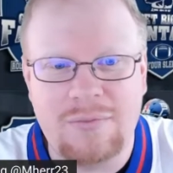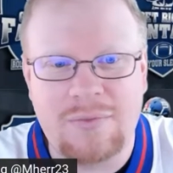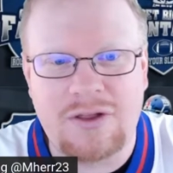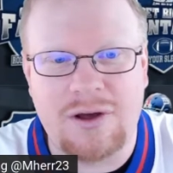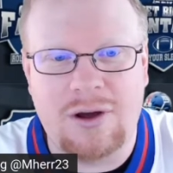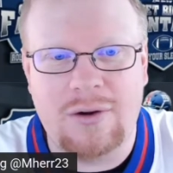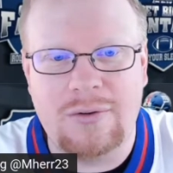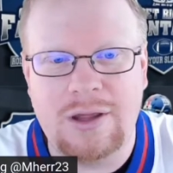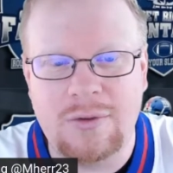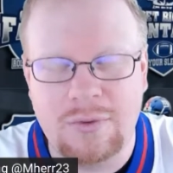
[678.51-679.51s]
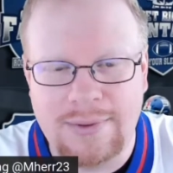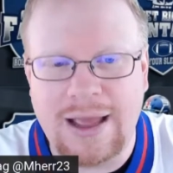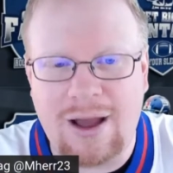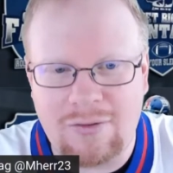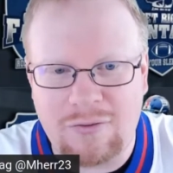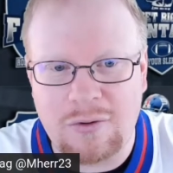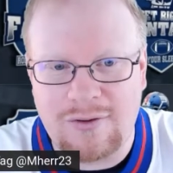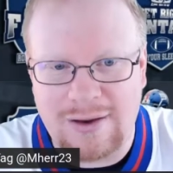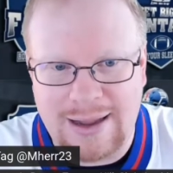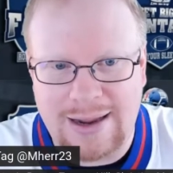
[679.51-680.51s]
So he will be out for
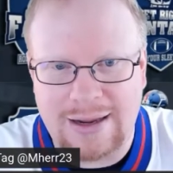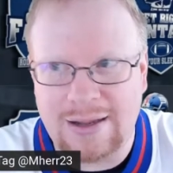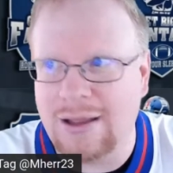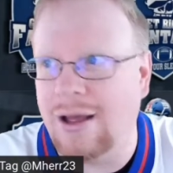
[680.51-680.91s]
today.